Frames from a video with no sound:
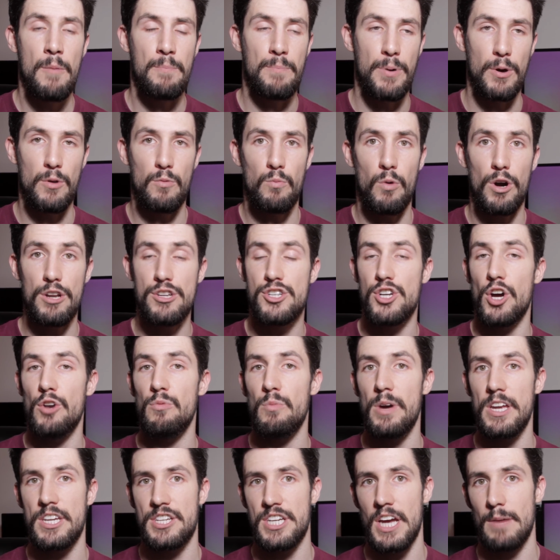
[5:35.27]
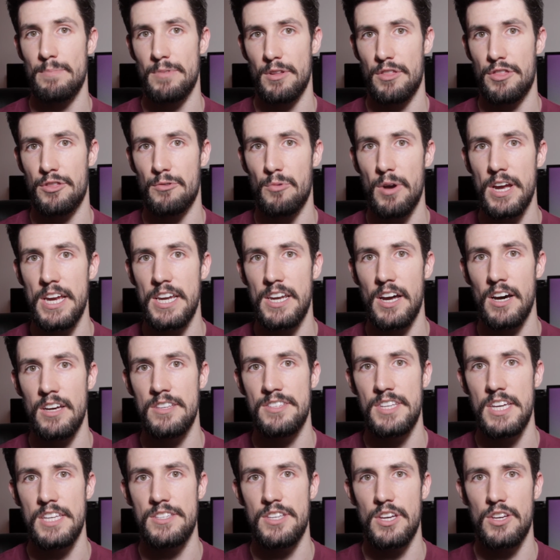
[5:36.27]
But what John Wick chapter 3
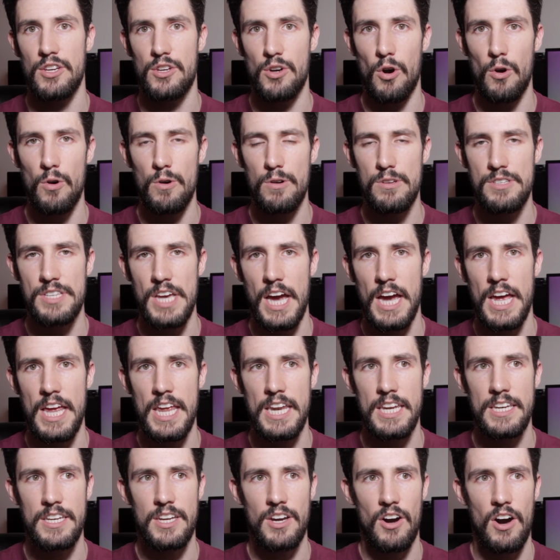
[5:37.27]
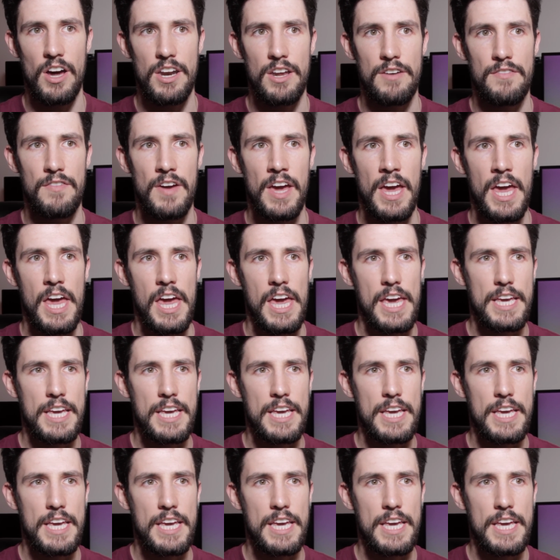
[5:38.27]
does is it goes and kind of